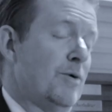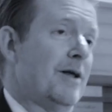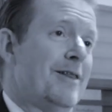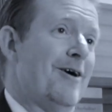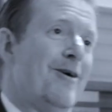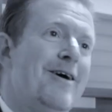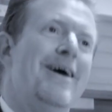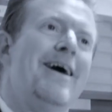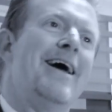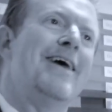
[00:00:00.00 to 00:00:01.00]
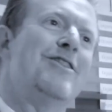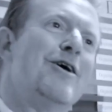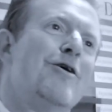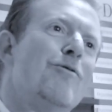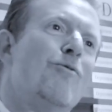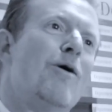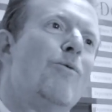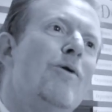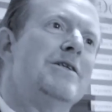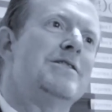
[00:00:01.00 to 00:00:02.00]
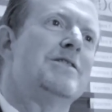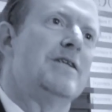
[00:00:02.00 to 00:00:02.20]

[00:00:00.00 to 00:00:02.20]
I'm not there. I think